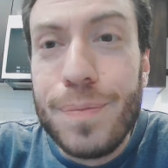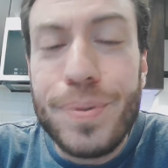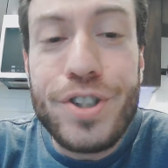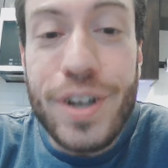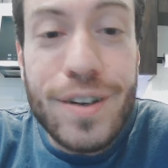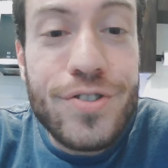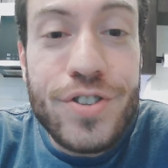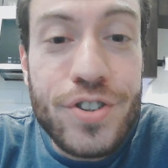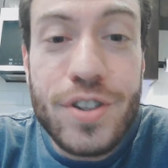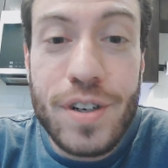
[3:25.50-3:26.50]
But
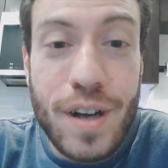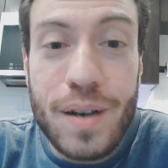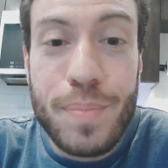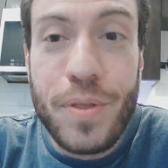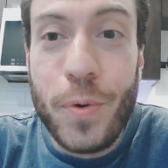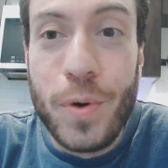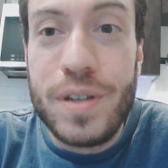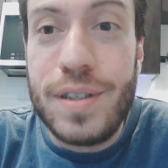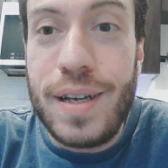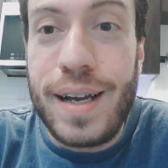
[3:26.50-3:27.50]
Chelsie should have not have been the
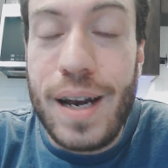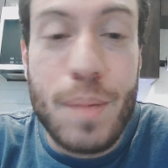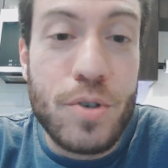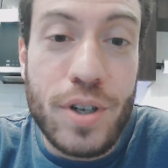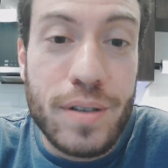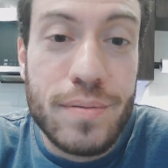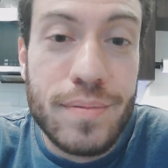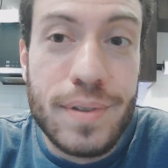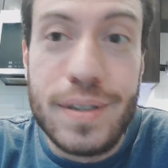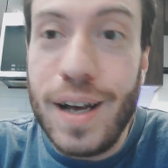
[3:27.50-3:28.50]
one to take on MJ.
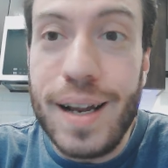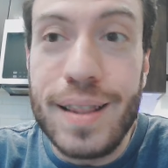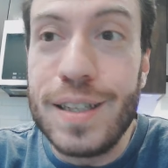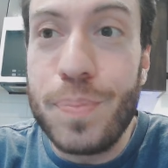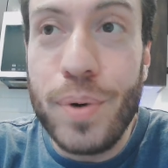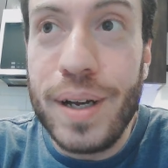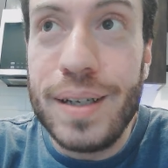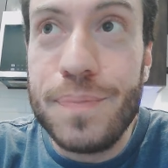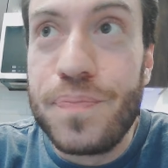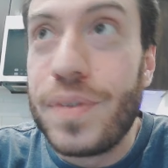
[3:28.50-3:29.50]
Not at this
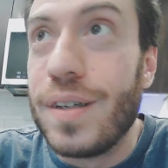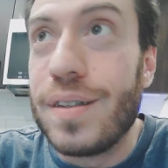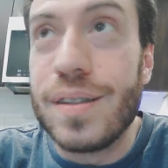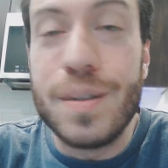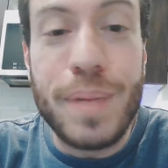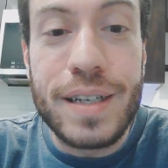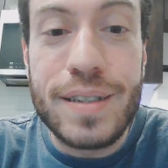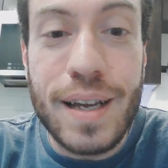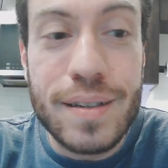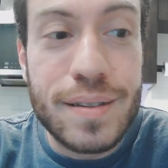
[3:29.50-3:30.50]
point. Doesn't make
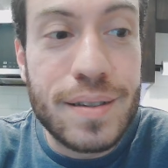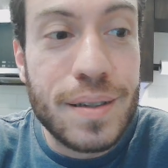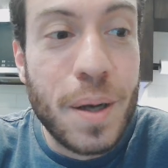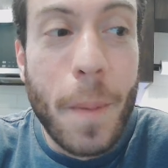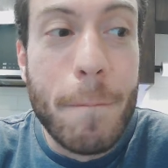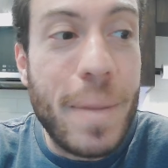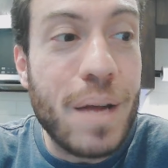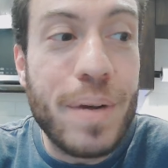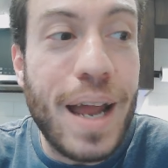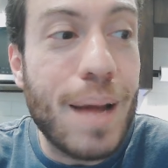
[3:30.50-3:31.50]
sense.
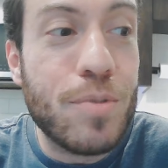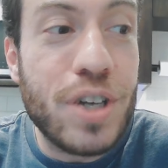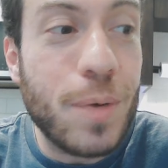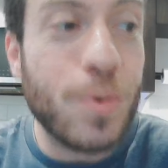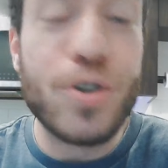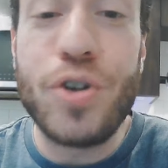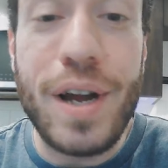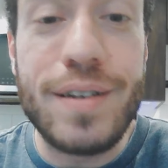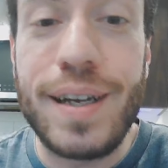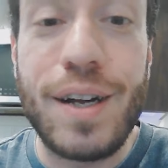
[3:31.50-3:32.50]
Maybe MJ will try
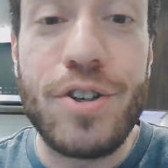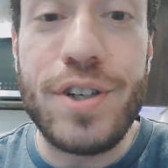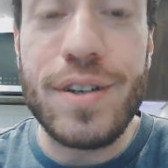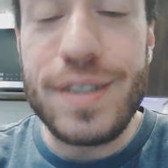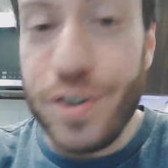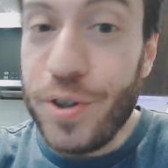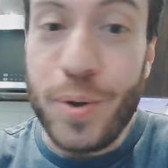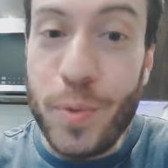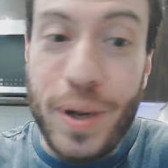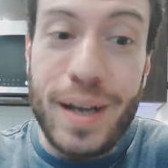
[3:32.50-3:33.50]
and take out Chelsie, although
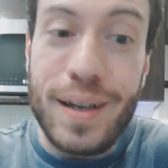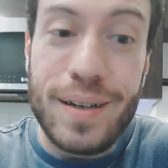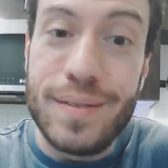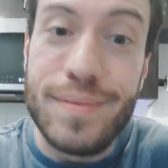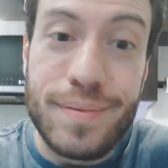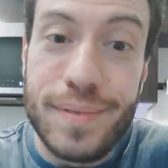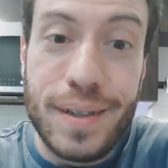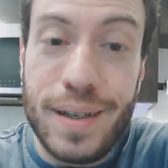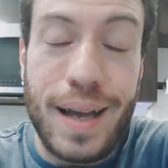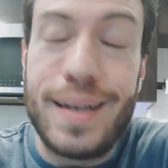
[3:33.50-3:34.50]
the way
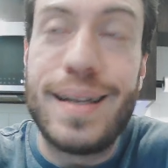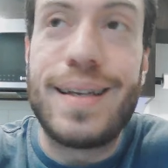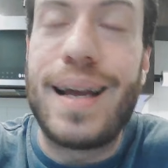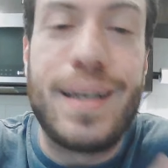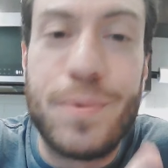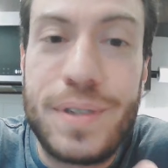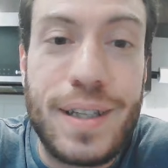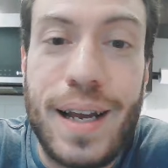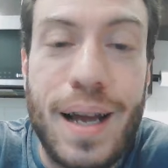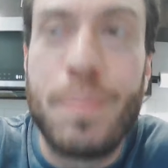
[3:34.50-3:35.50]
I, I don't see
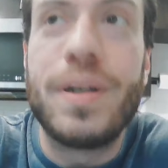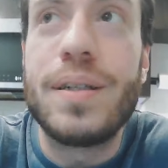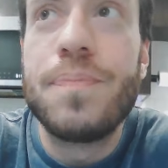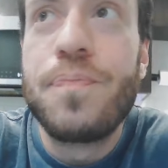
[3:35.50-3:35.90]
that happening.